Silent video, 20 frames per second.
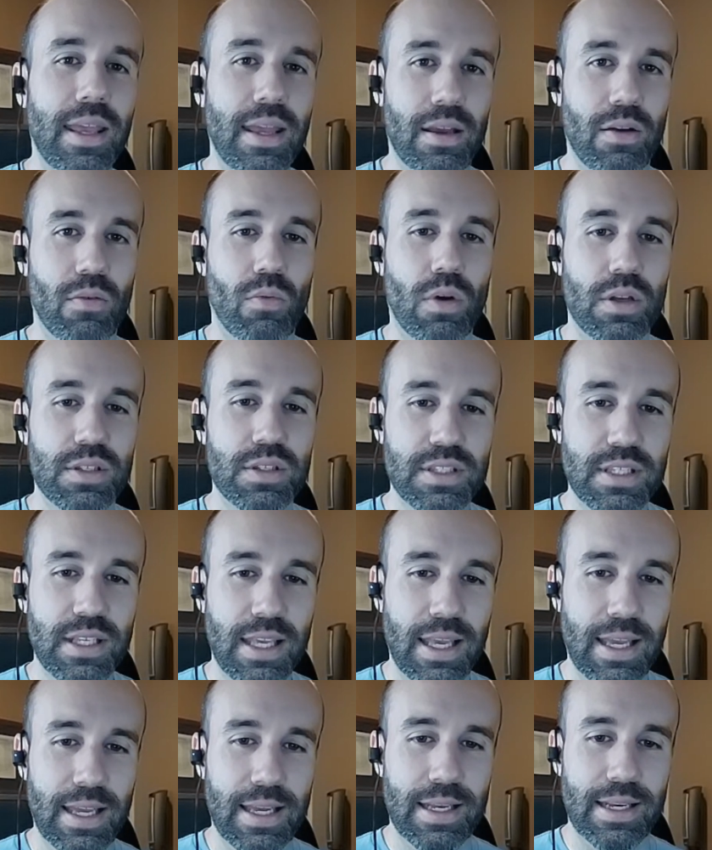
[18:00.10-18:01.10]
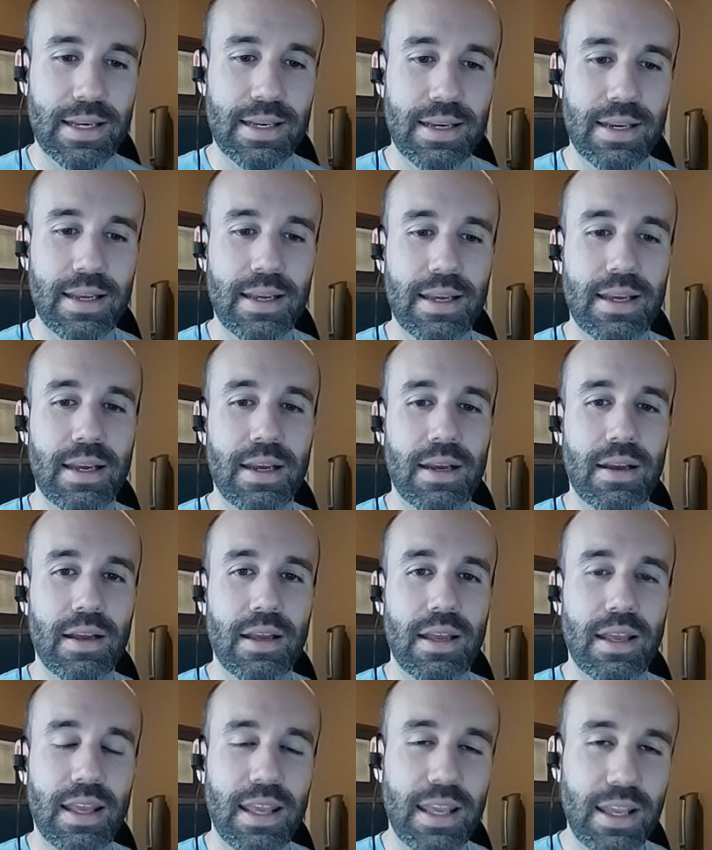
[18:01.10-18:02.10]
once again,
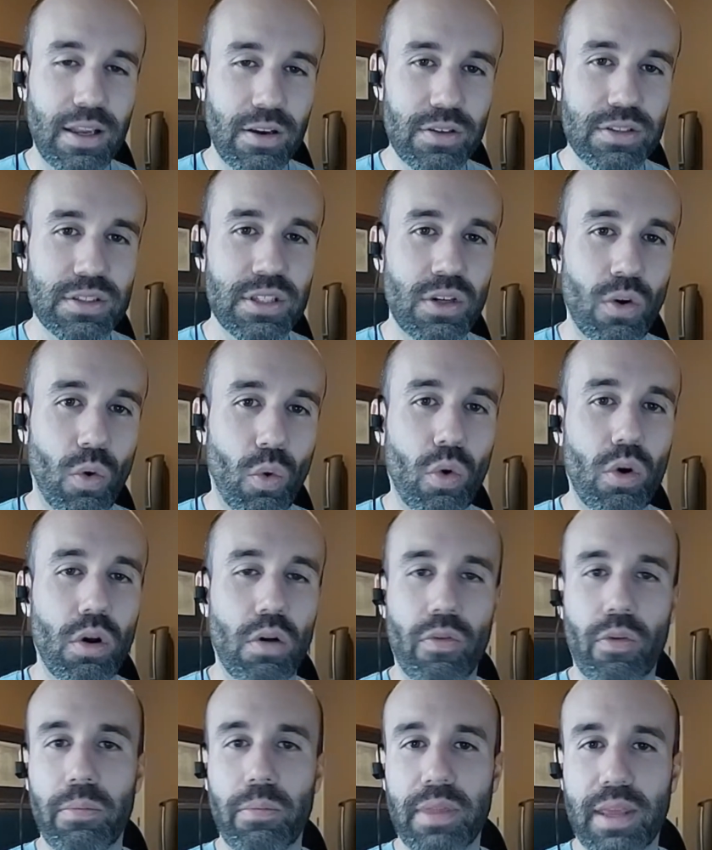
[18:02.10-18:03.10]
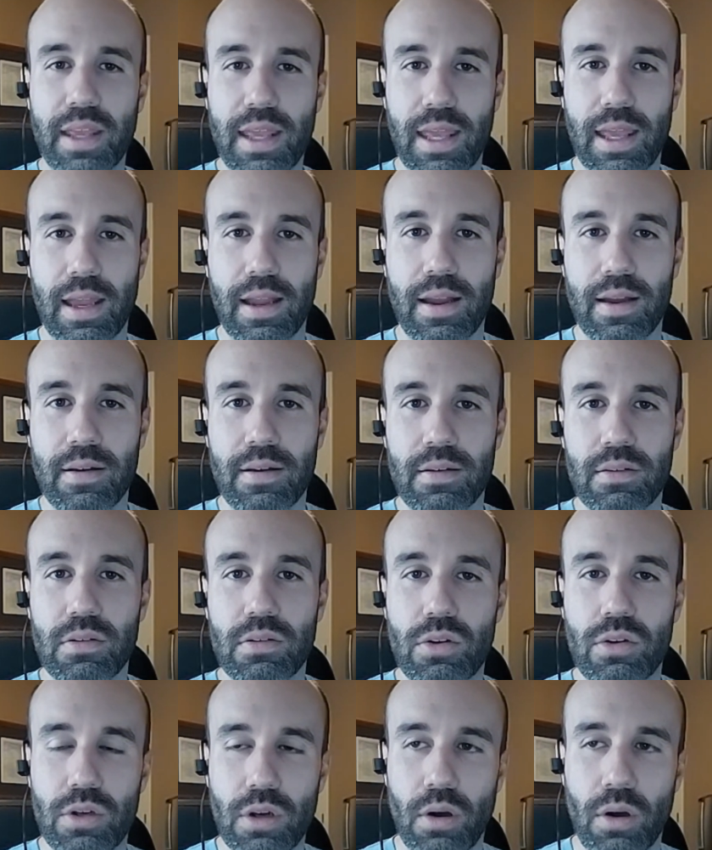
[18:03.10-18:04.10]
here's an order from the king.
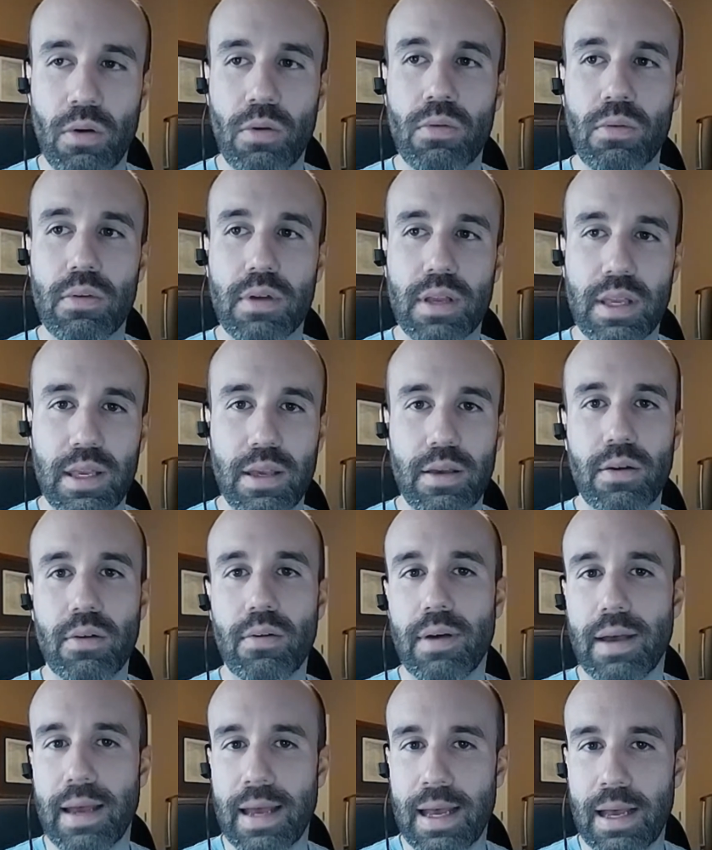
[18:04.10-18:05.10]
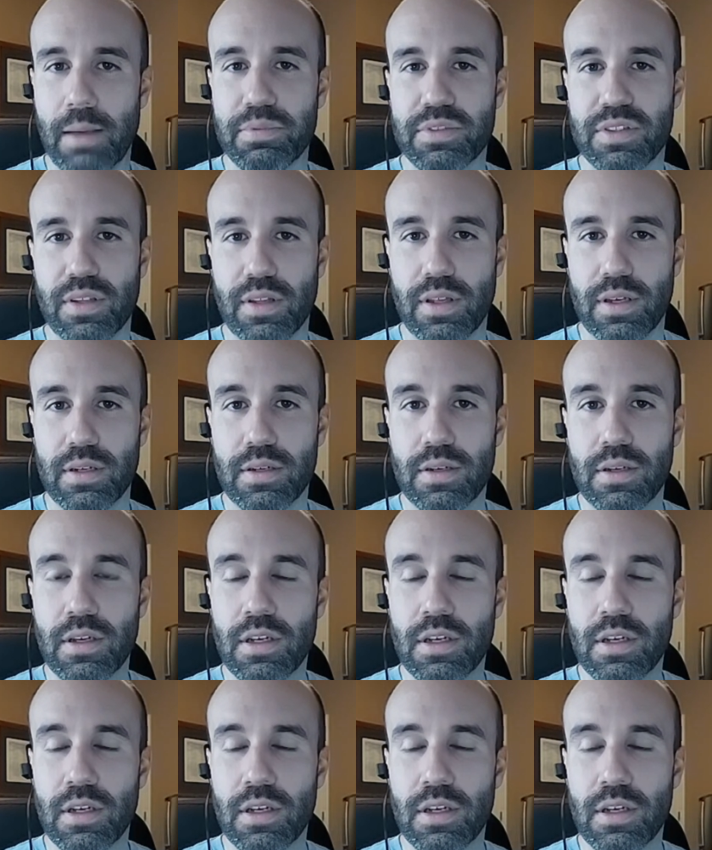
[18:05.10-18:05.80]
Don't kill Absalom.